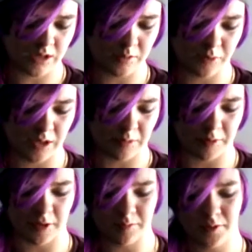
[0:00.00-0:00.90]
kind of bored out of
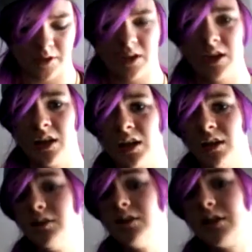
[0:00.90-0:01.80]
my mind. But
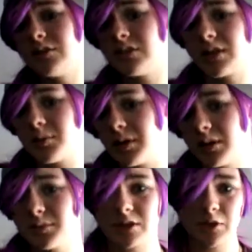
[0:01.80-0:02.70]
New Year's is coming
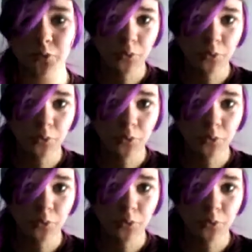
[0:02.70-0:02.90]
up, so